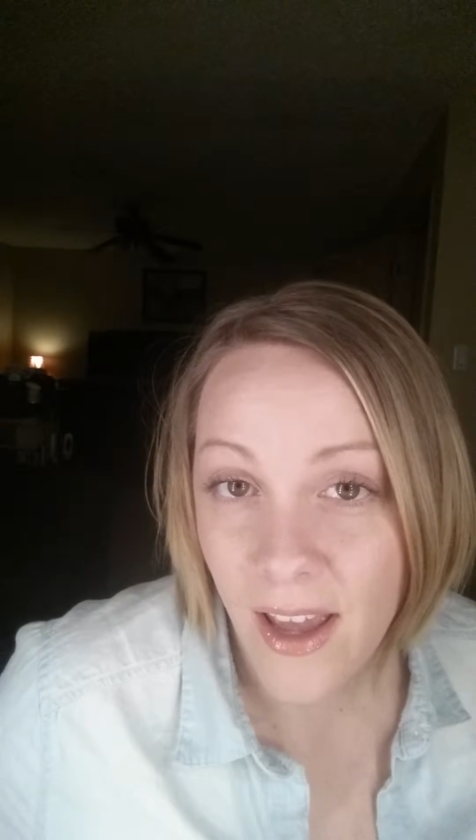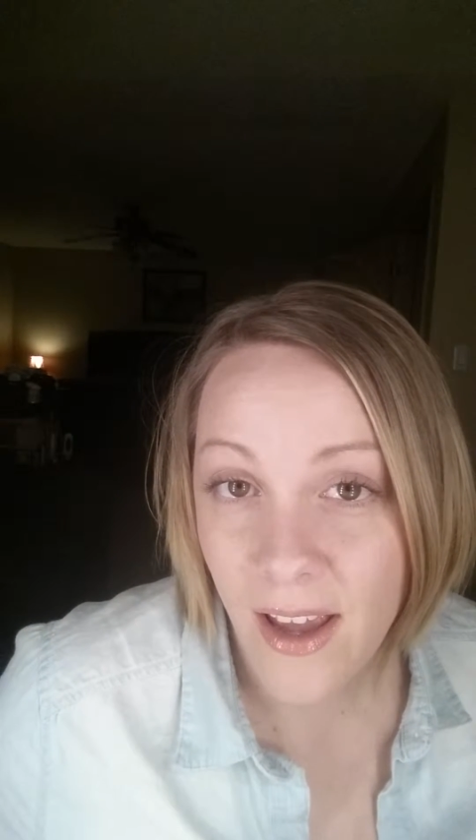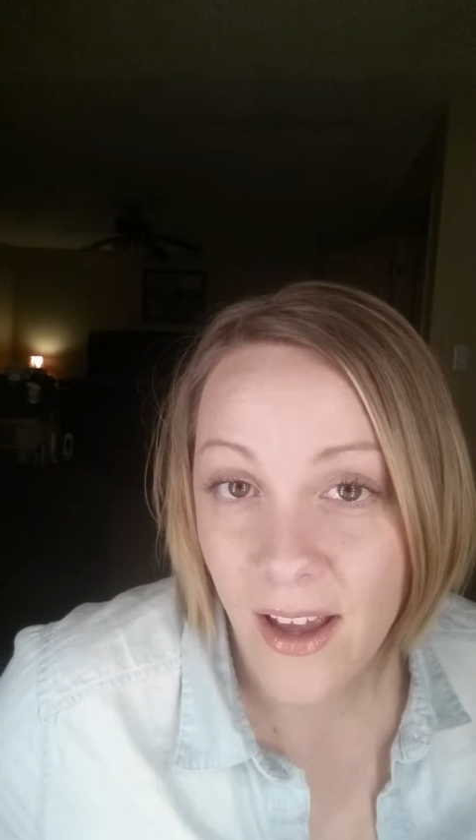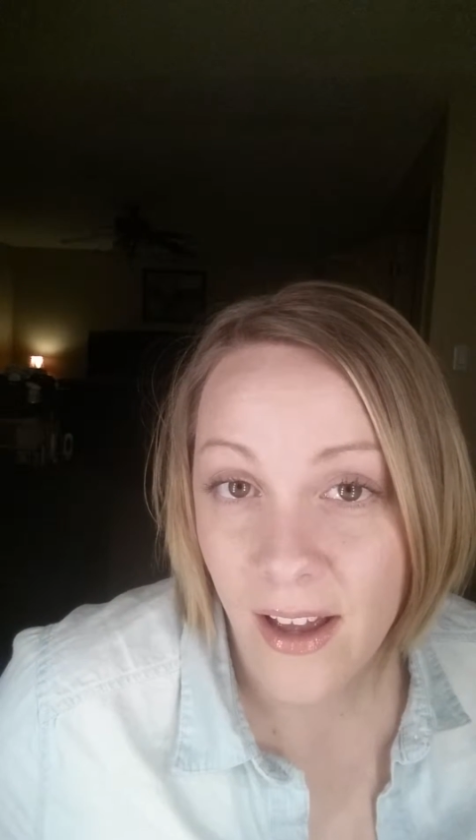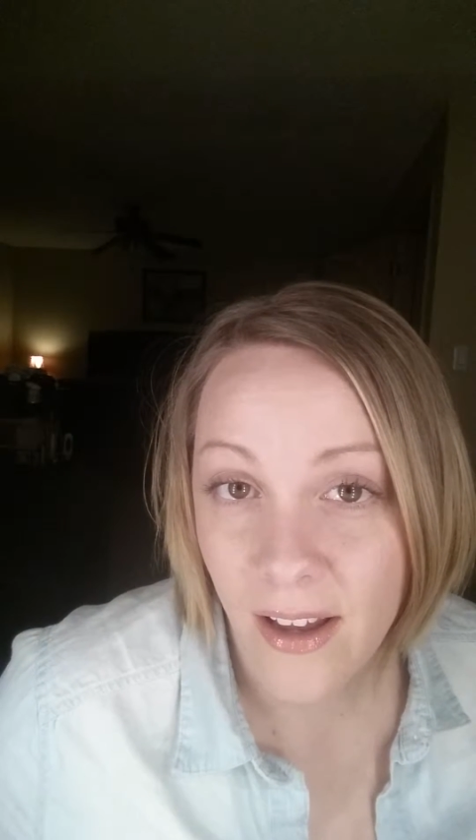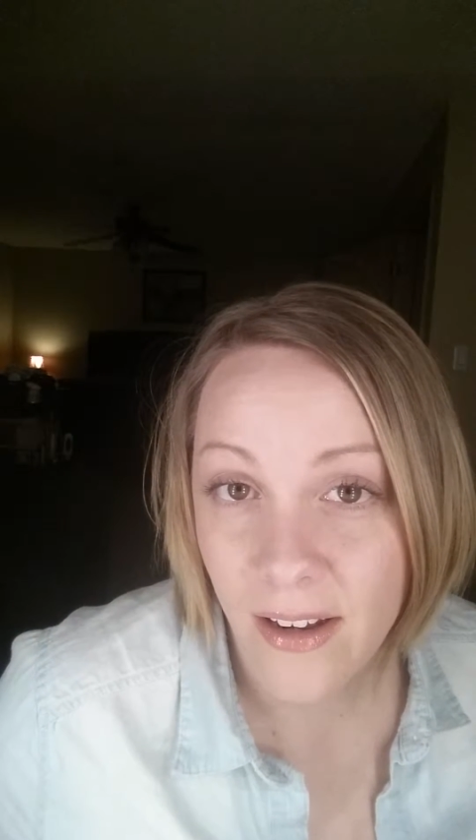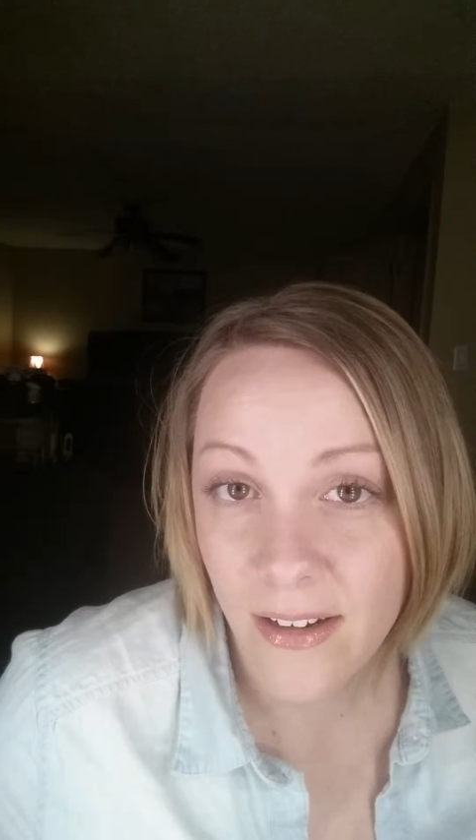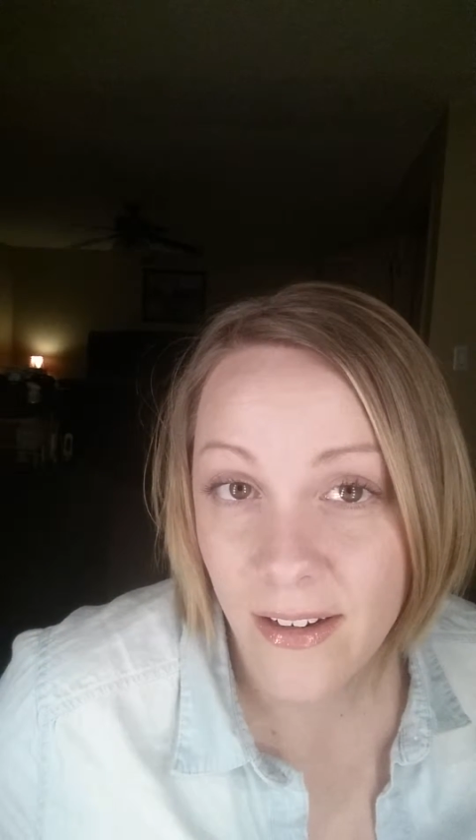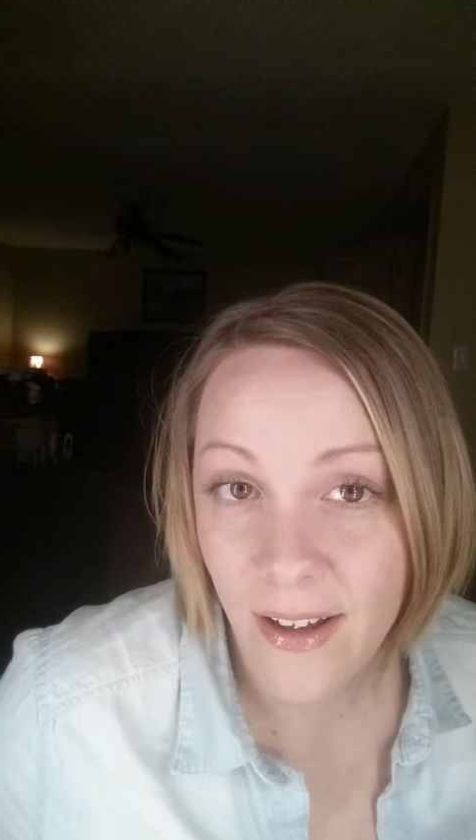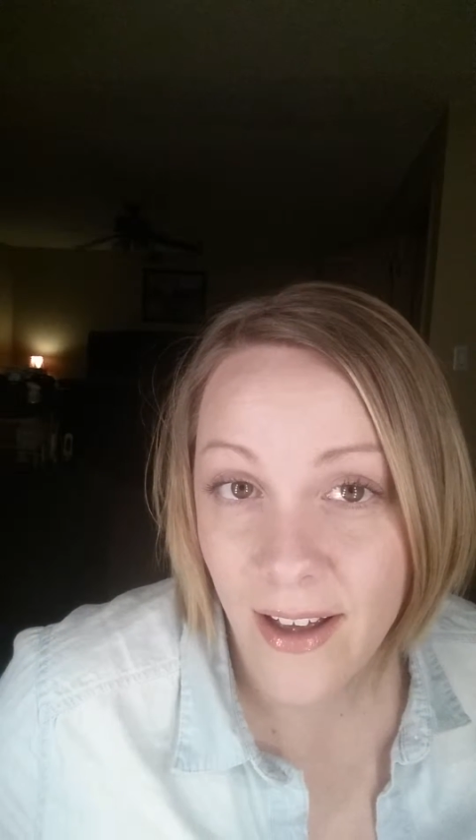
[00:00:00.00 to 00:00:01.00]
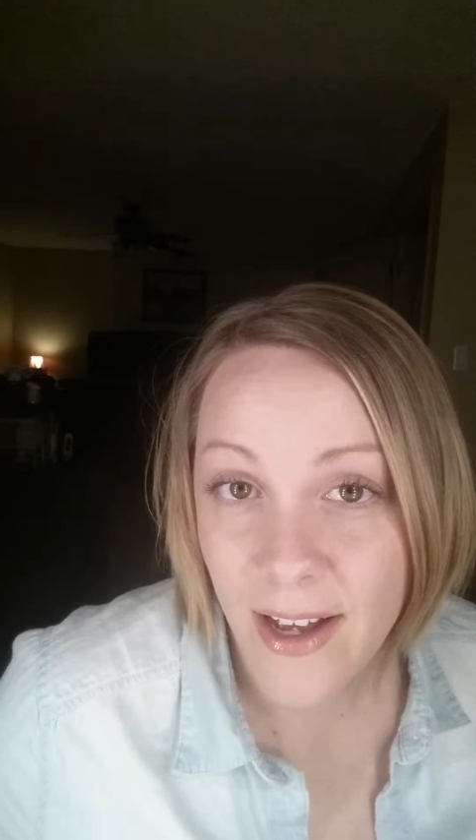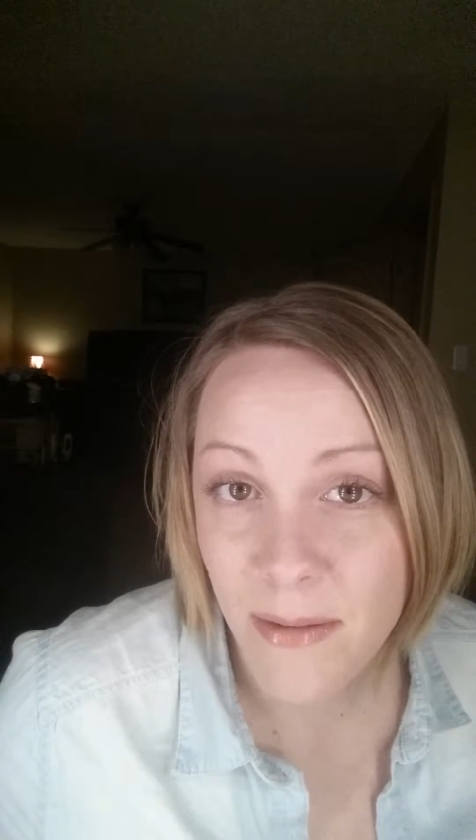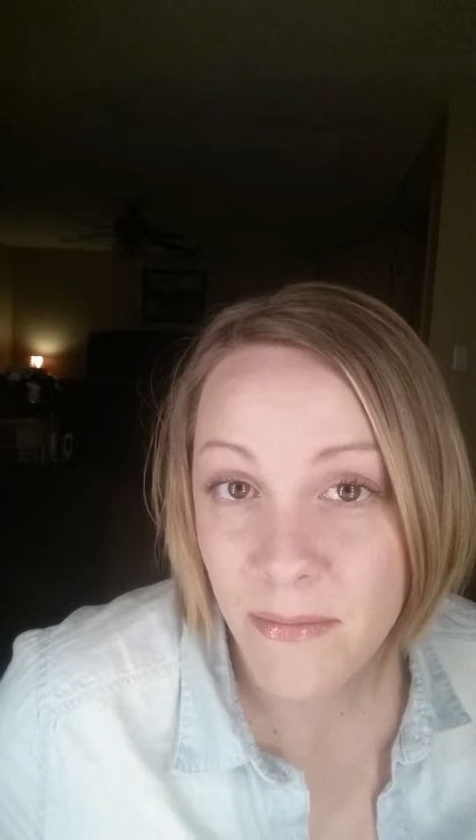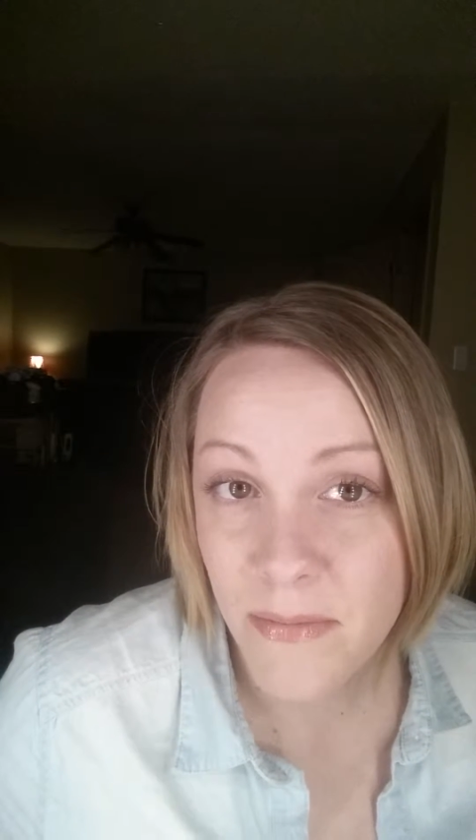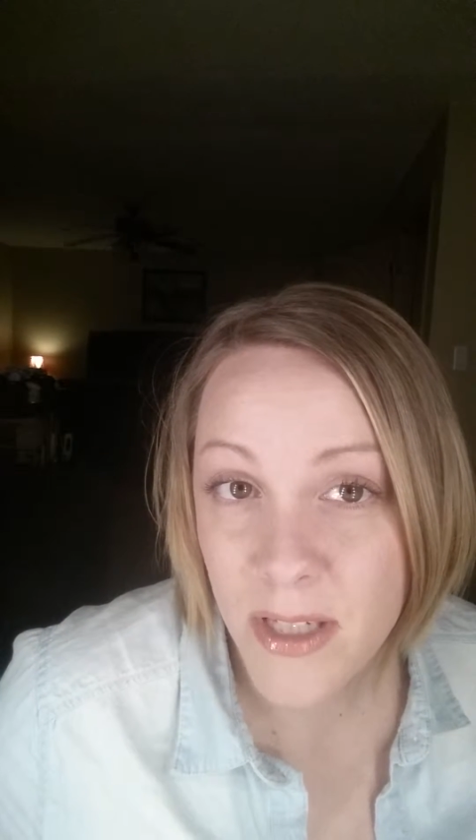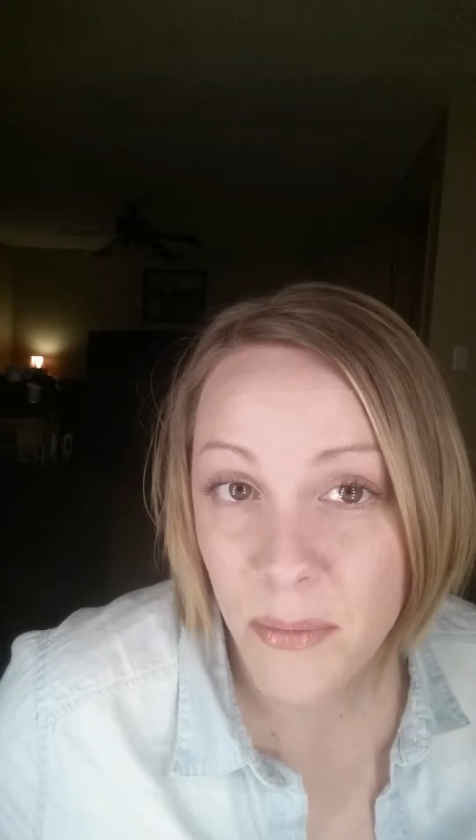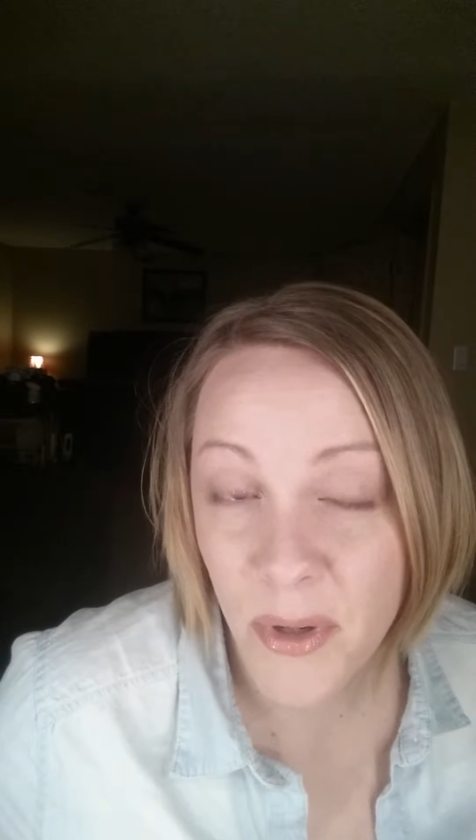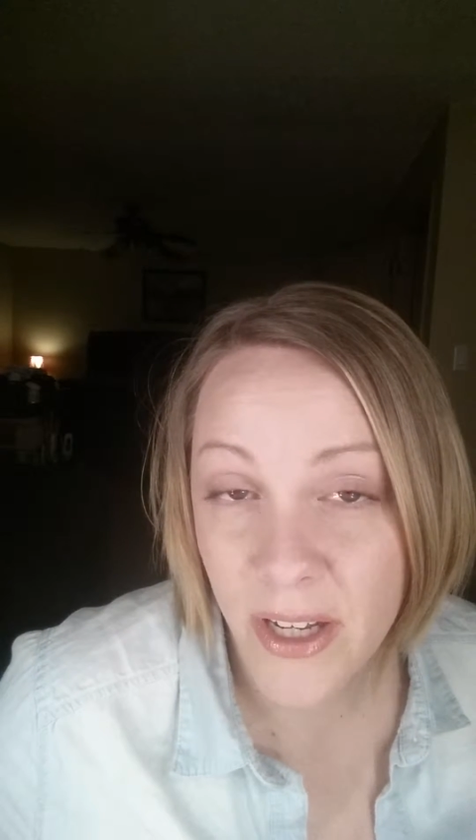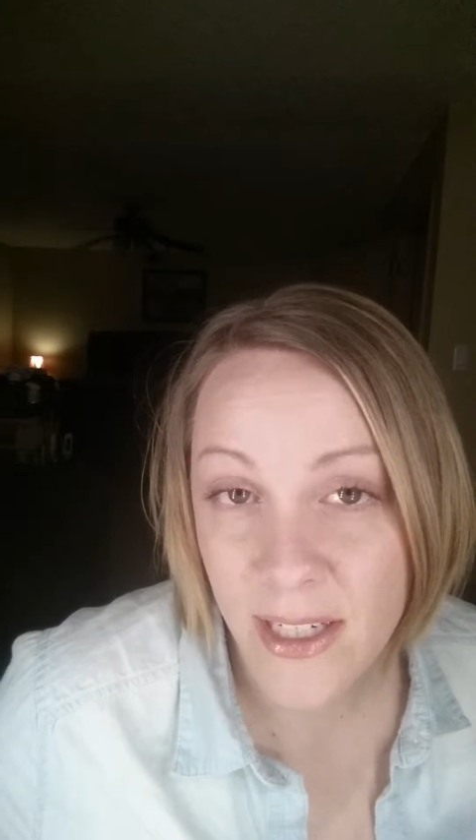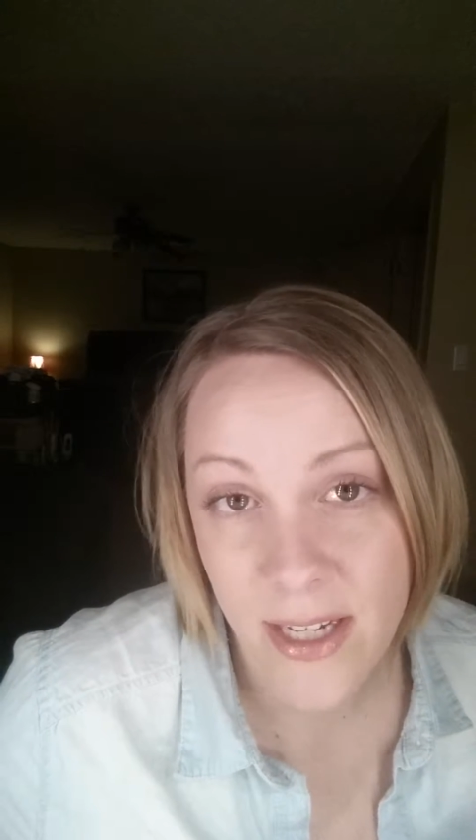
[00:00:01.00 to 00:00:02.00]
and to
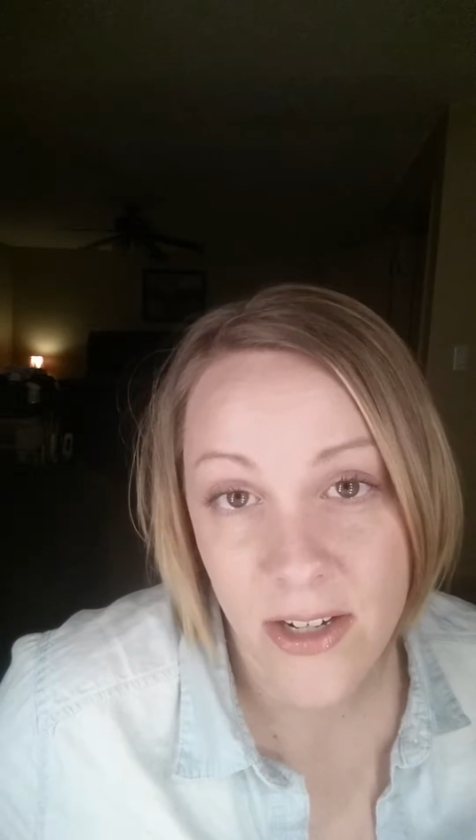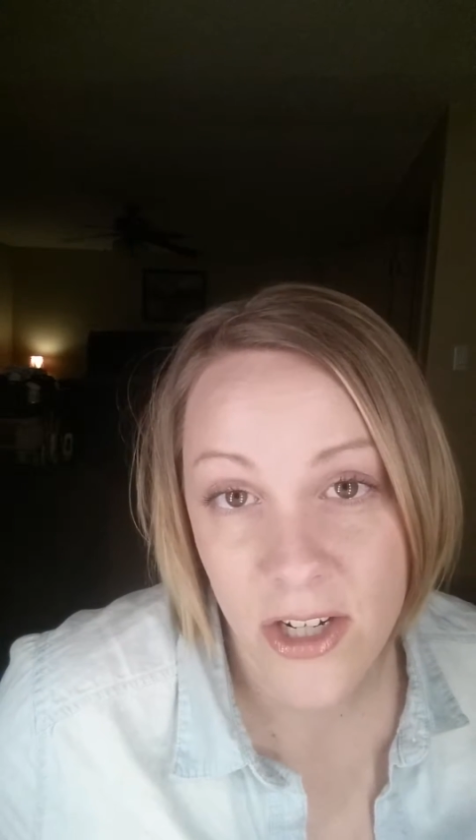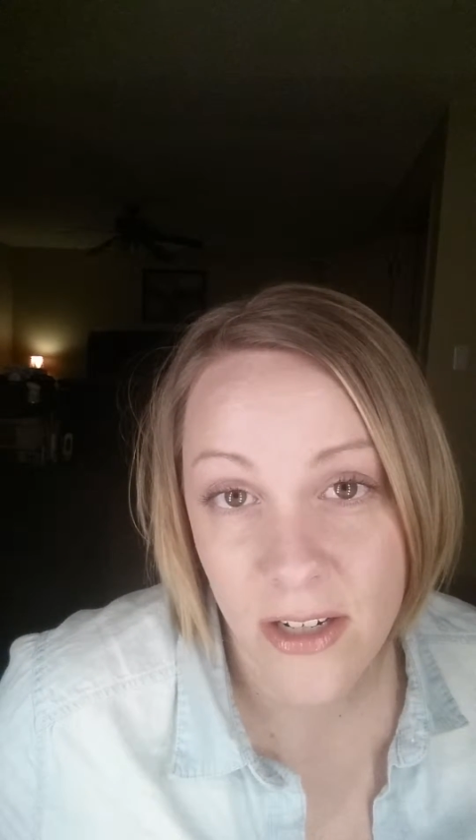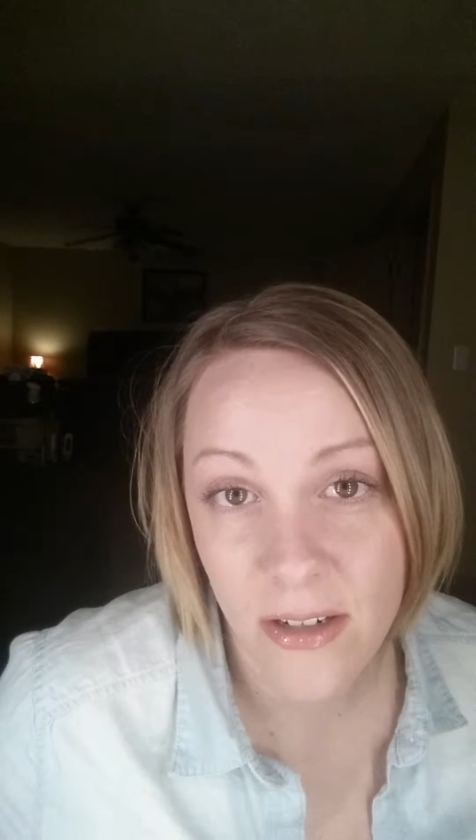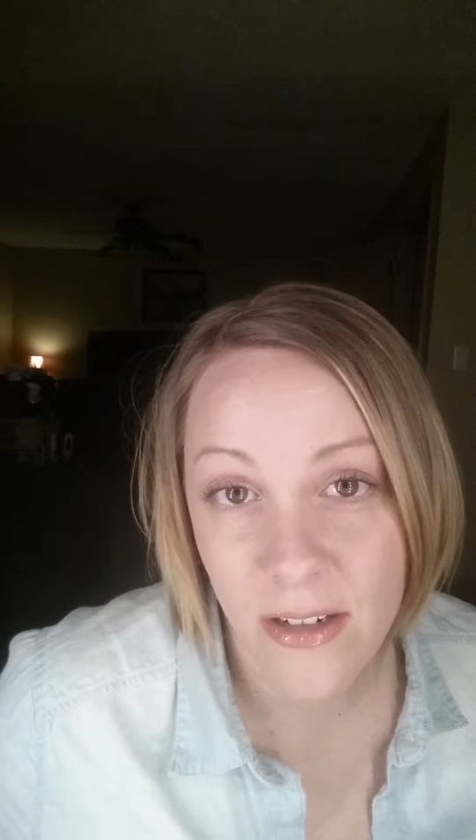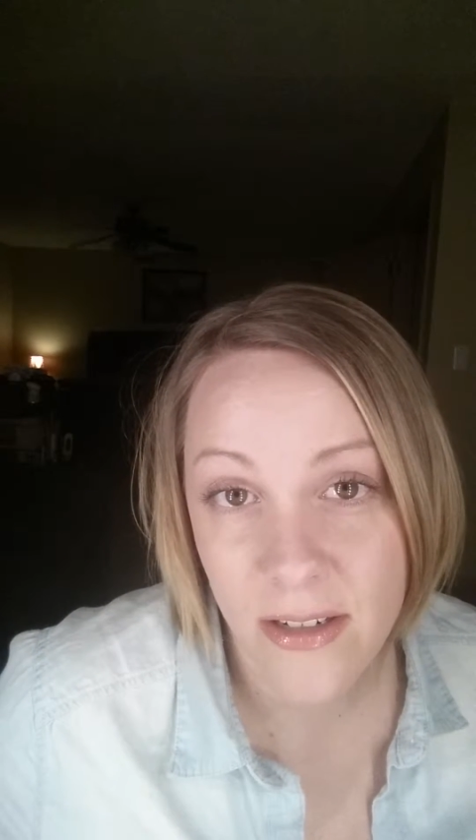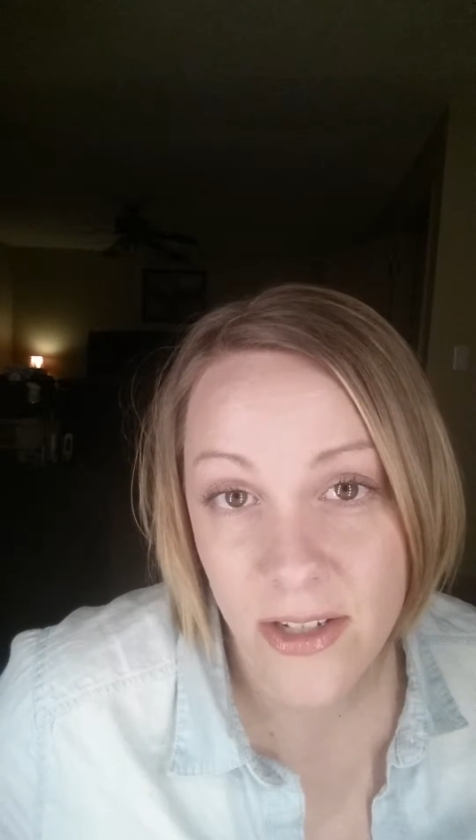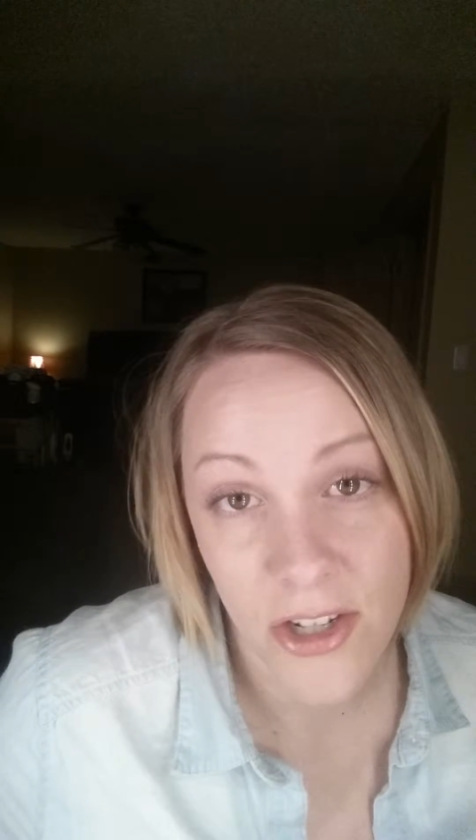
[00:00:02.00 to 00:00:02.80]
bring attention